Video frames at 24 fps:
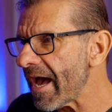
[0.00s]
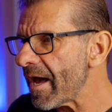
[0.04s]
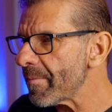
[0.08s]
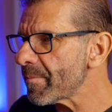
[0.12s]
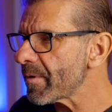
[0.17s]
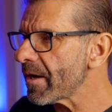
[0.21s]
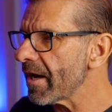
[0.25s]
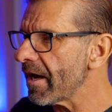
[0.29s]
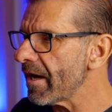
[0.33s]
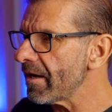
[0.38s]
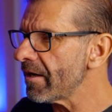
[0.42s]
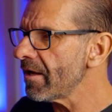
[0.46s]

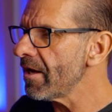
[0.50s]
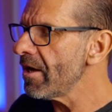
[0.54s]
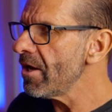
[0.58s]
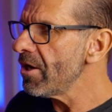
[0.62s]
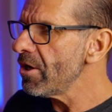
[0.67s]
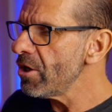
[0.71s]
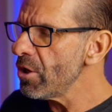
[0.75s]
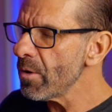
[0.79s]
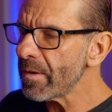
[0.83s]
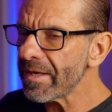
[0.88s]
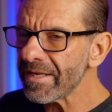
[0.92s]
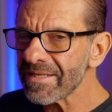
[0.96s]
CapCut,
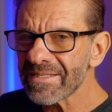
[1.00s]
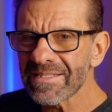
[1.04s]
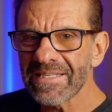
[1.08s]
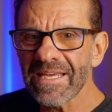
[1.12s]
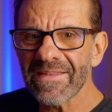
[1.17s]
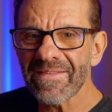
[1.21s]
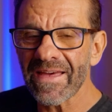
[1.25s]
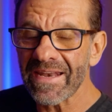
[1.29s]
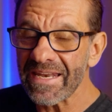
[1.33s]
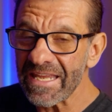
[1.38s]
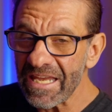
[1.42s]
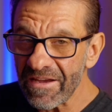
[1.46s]
you can
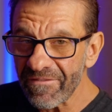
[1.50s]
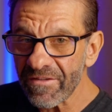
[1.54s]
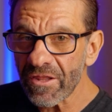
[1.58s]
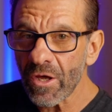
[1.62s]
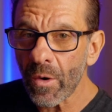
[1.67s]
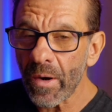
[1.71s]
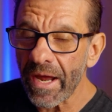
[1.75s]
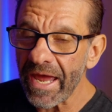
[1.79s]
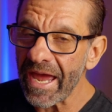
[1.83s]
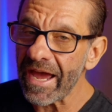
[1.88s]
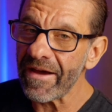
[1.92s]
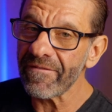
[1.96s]
see that even
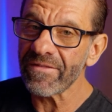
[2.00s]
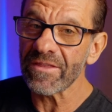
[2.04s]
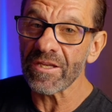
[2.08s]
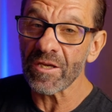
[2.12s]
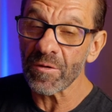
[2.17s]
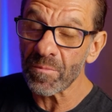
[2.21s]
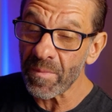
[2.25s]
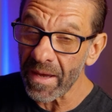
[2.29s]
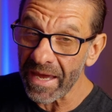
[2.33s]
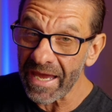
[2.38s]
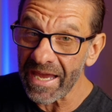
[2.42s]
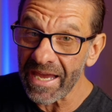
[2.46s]
though I have
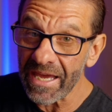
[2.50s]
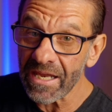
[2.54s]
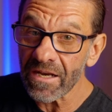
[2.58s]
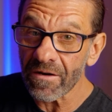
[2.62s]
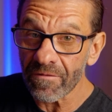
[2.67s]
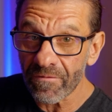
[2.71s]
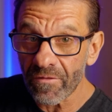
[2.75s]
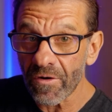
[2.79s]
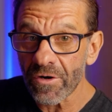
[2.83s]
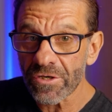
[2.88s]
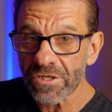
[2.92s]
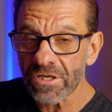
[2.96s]
the paid
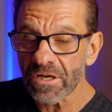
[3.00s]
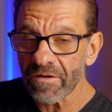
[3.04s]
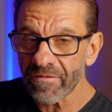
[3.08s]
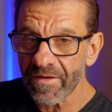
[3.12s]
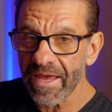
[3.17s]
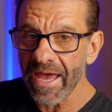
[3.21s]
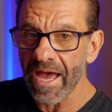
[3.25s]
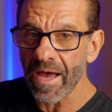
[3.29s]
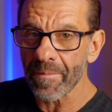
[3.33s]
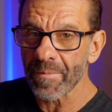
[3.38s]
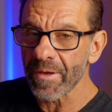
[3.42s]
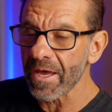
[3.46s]
version of
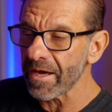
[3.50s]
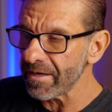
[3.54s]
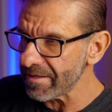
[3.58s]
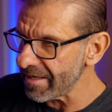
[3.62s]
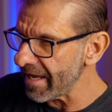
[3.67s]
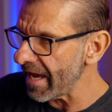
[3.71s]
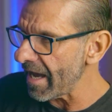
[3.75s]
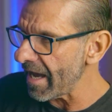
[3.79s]
CapCut,